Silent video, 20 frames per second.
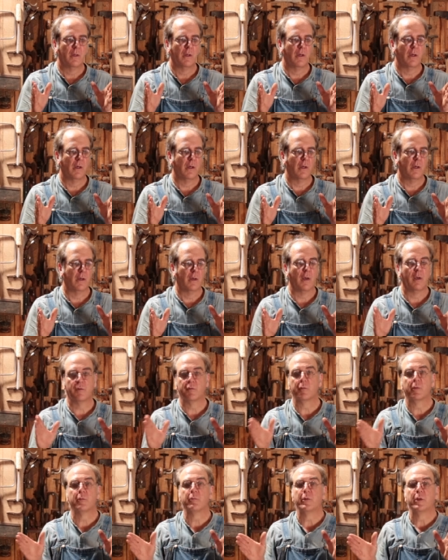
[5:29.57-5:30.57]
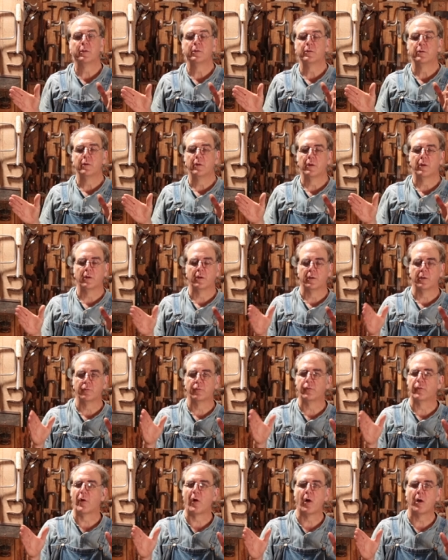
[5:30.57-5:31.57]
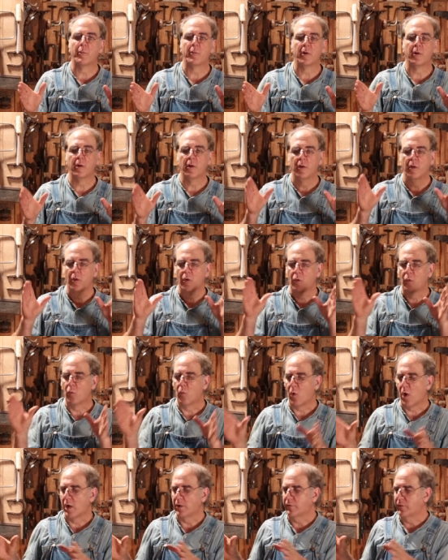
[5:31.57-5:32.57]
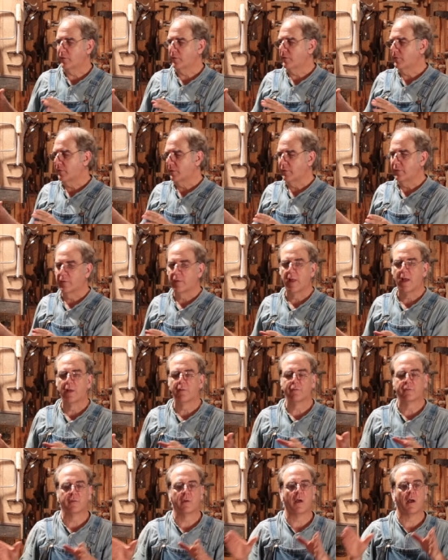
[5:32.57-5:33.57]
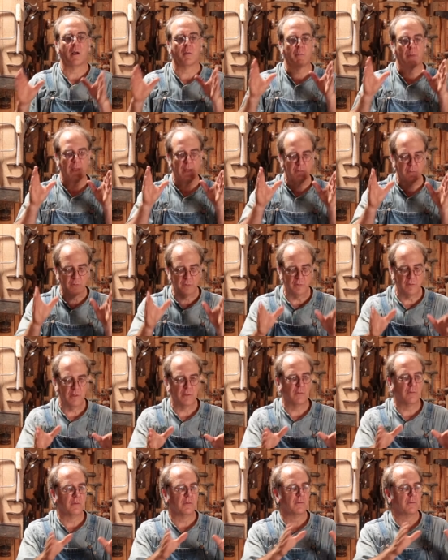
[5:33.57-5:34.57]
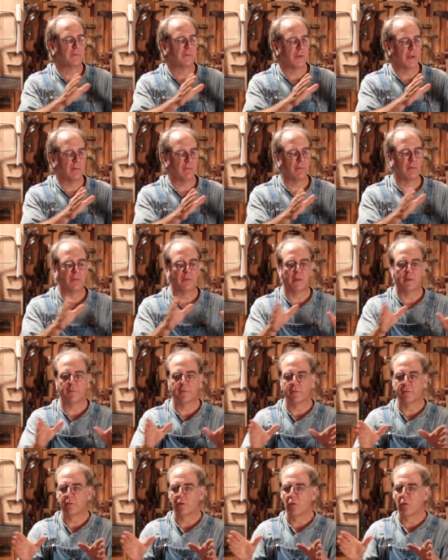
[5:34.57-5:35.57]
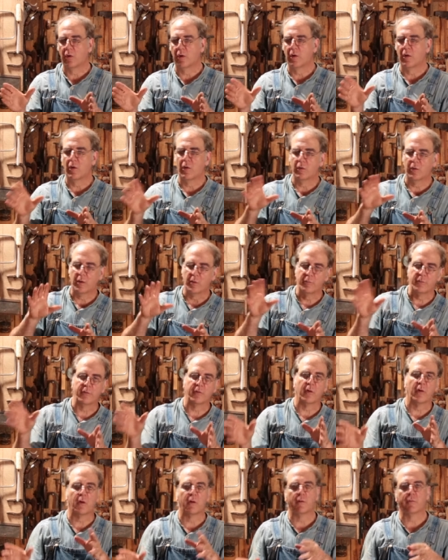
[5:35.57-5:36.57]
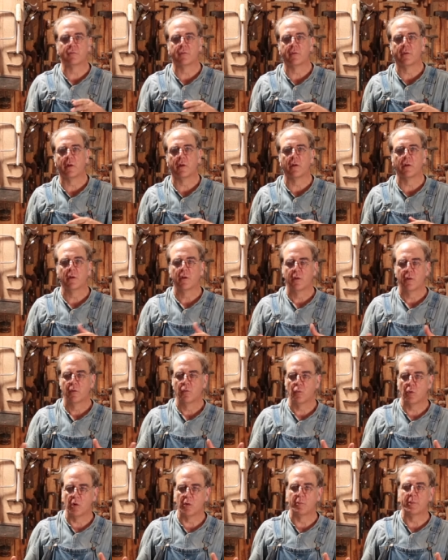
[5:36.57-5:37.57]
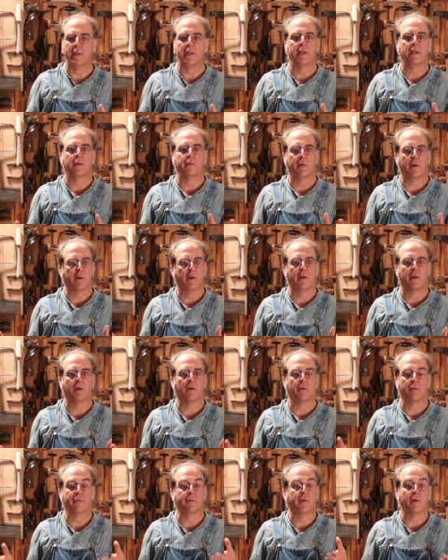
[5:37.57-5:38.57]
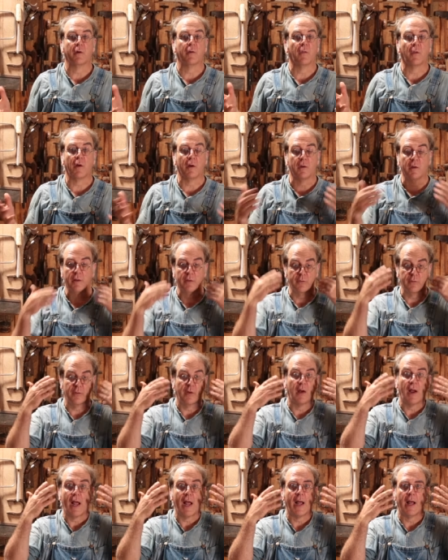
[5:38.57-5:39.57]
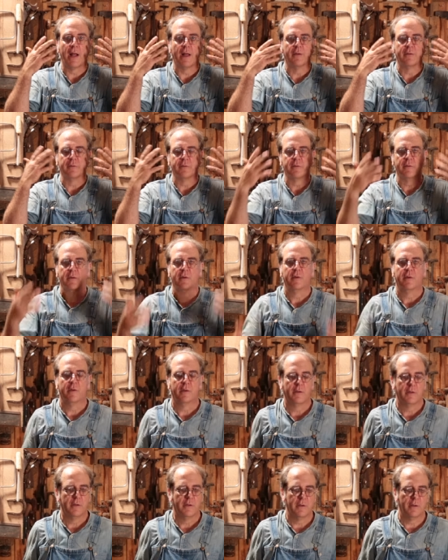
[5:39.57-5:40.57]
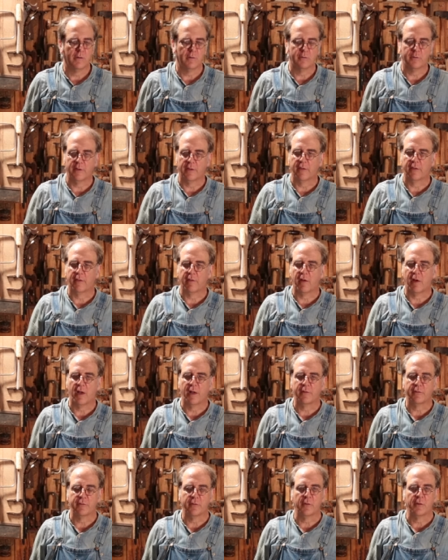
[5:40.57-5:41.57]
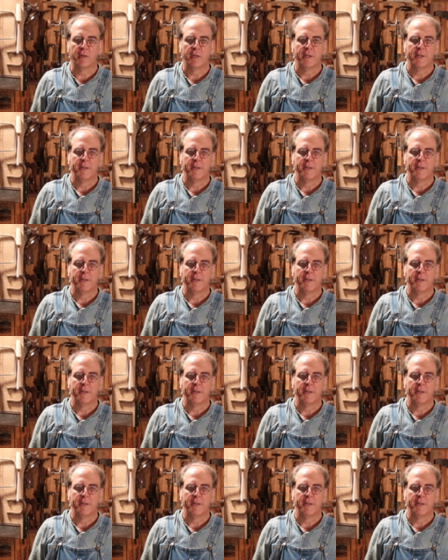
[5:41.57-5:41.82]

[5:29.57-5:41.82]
uh, husbandman, a good farmer, watches his livestock, pays attention to everything that's going on, observes their well being, their health, their alertness, their eyes, you know, tell a lot. So